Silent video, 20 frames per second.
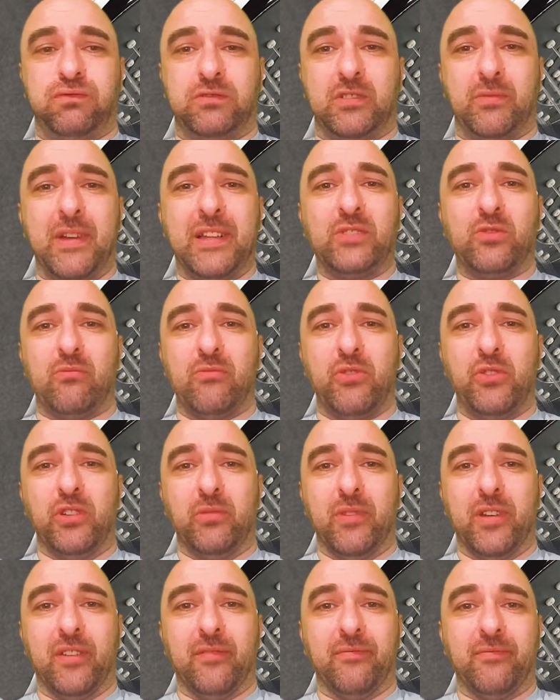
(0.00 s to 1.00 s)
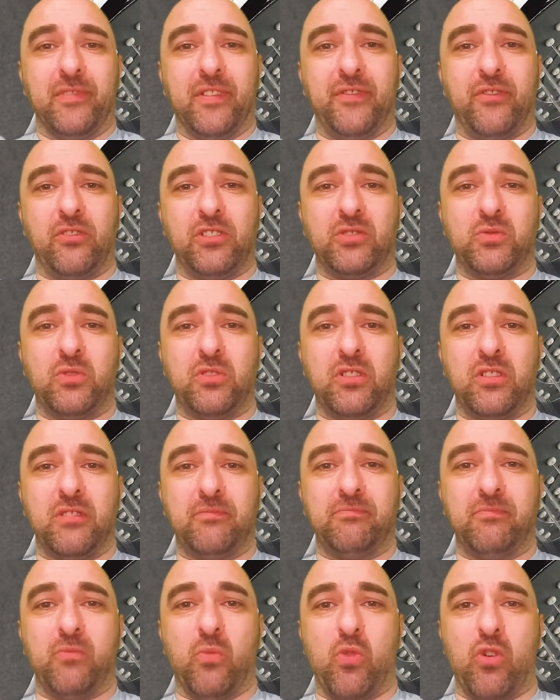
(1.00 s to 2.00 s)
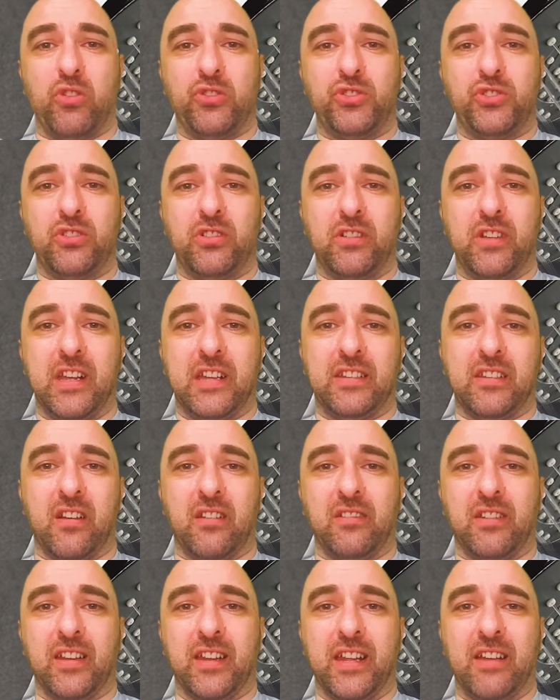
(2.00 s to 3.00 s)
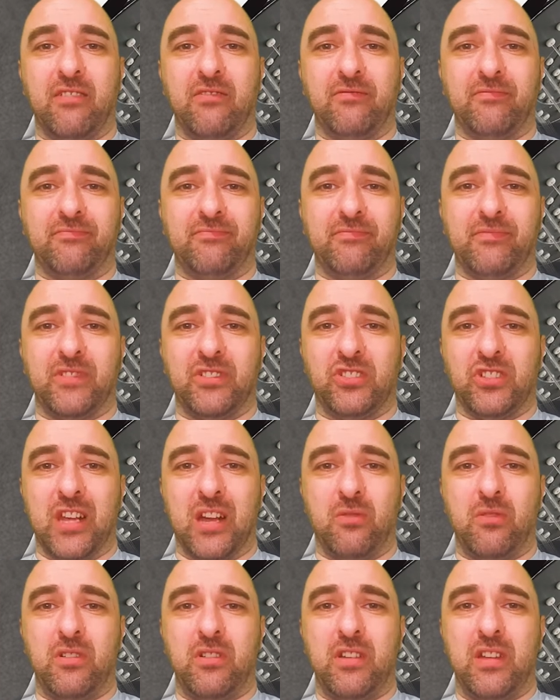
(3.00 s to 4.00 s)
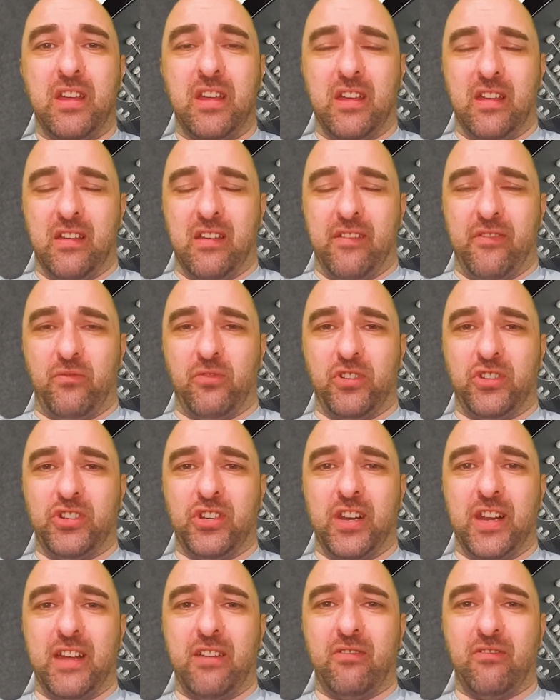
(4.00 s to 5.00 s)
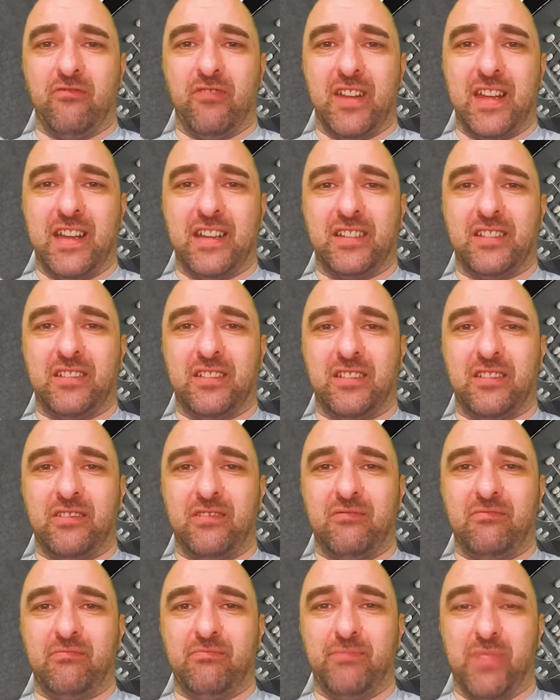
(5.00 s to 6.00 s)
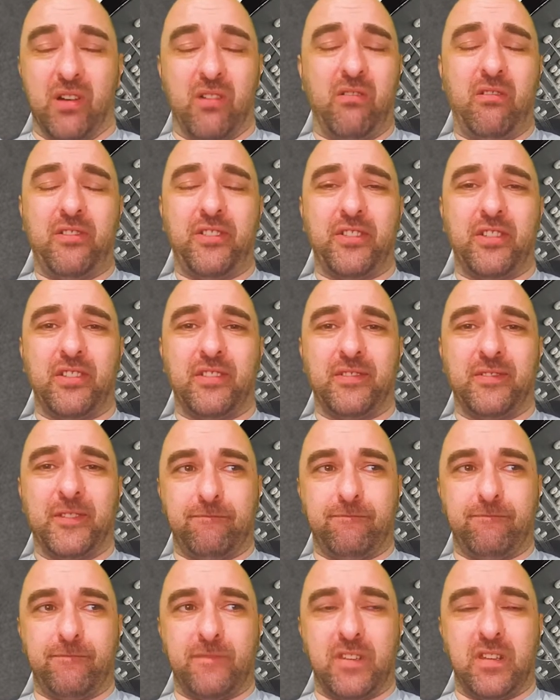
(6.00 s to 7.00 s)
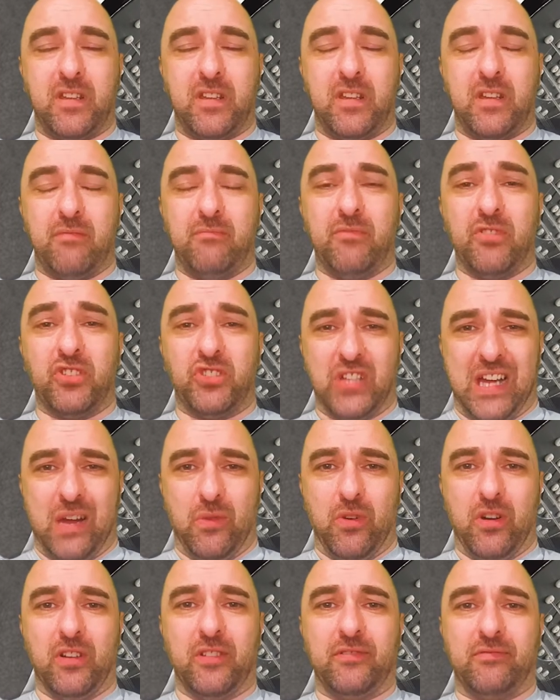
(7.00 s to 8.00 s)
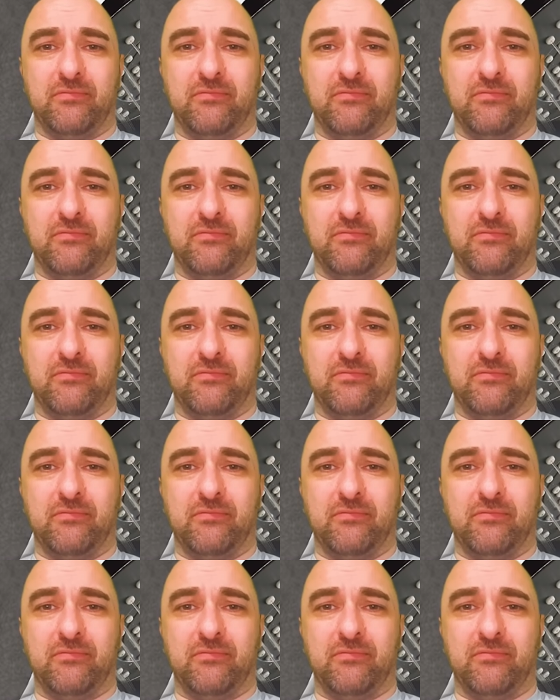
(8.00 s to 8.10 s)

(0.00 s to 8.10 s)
Depends what mood I'm in. I just want to wash, get done, get out, shower. Want to chill out, relax, bath. But shower.